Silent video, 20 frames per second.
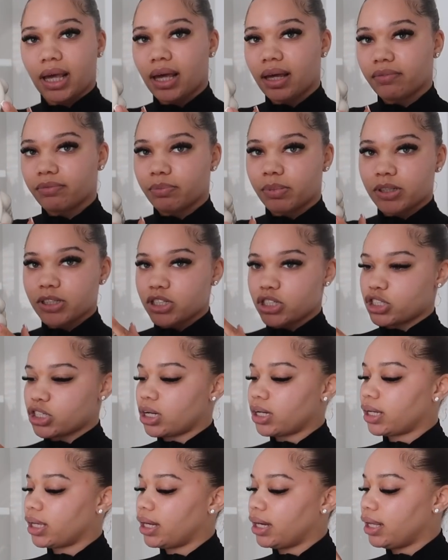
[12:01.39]
have a bunch of
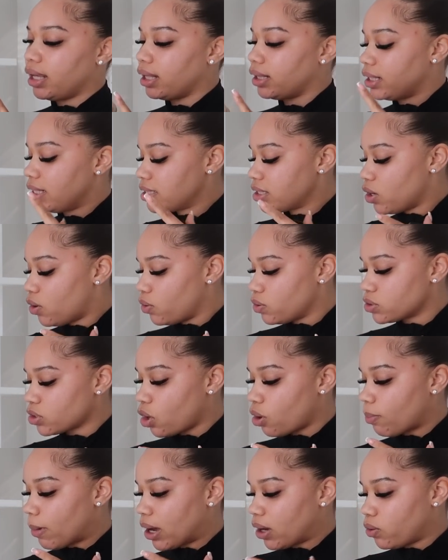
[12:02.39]
junk in it. This holds
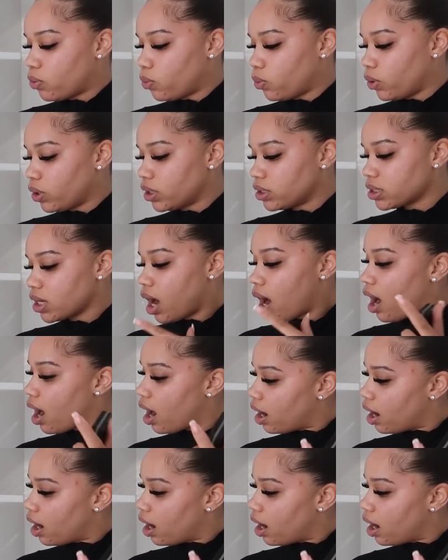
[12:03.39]
all my cords.